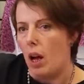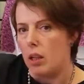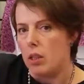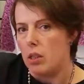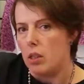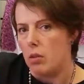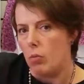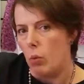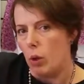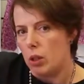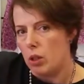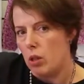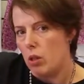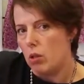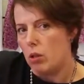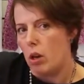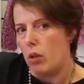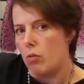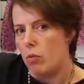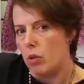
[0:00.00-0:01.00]
and once
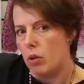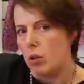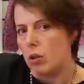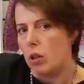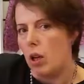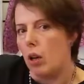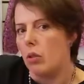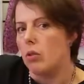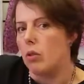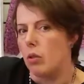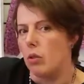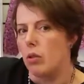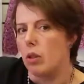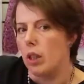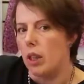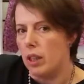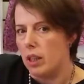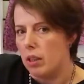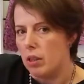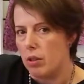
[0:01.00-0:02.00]
you have worked out your
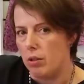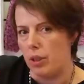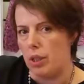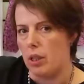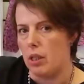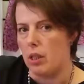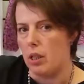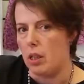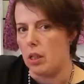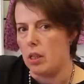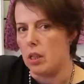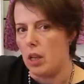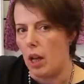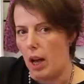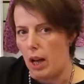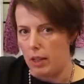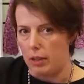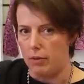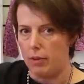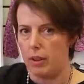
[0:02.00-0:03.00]
increases
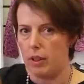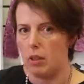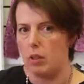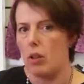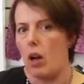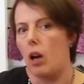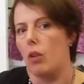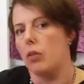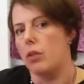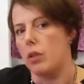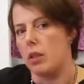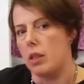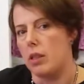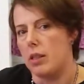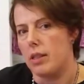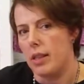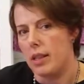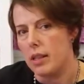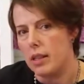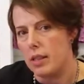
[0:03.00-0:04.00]
and figured out the
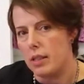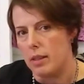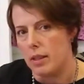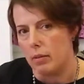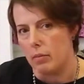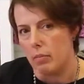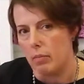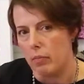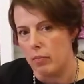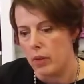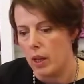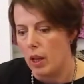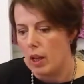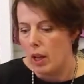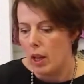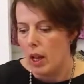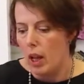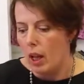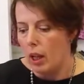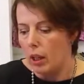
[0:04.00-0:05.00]
system,
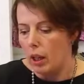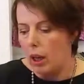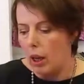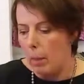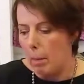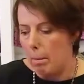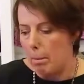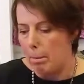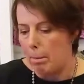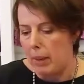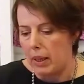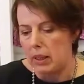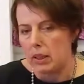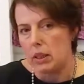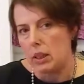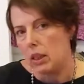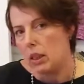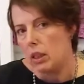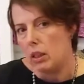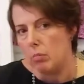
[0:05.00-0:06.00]

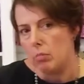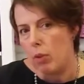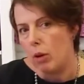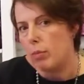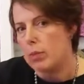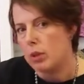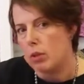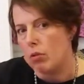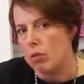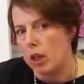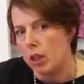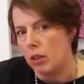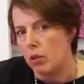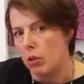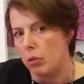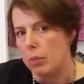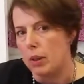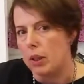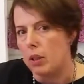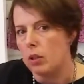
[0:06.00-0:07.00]
basically Bob is your
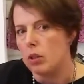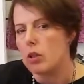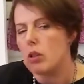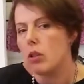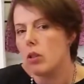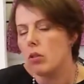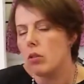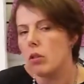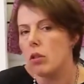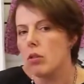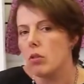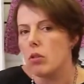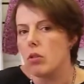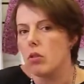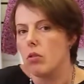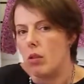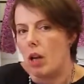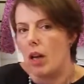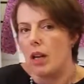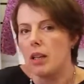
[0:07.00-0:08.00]
uncle, because you can
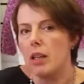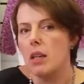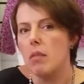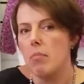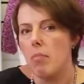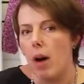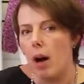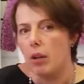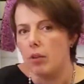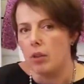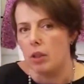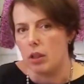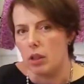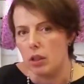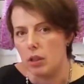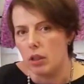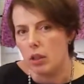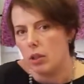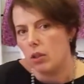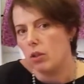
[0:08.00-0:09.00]
do any
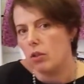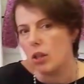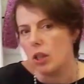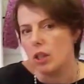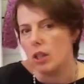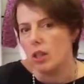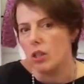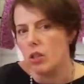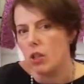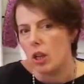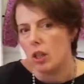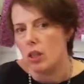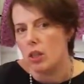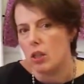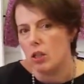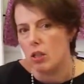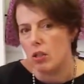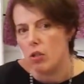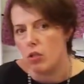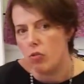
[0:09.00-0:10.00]
pattern. You can
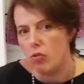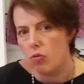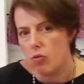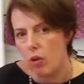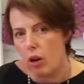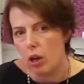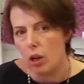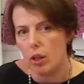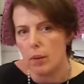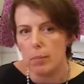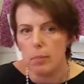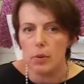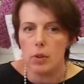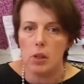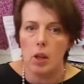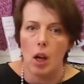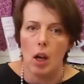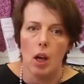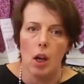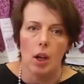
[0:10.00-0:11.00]
adjust the
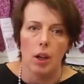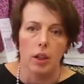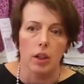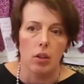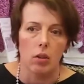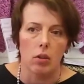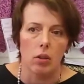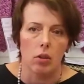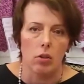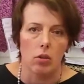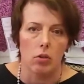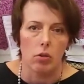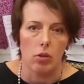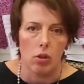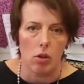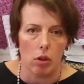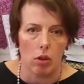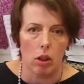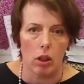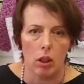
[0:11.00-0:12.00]
stripes, you can do
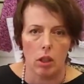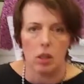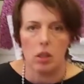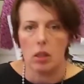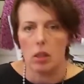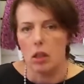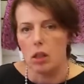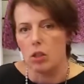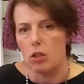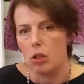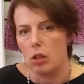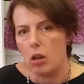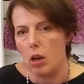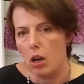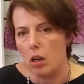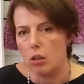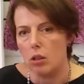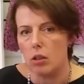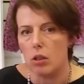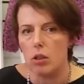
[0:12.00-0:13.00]
stockinette stitch,
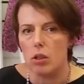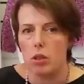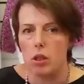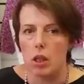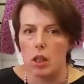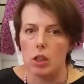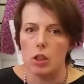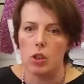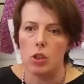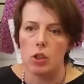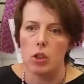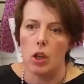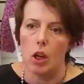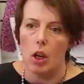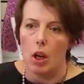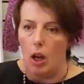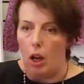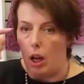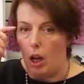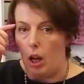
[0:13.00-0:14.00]
garter stitch,
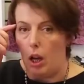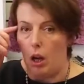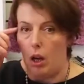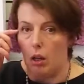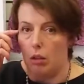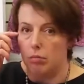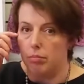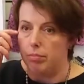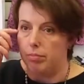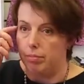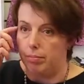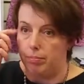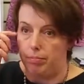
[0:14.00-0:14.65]
a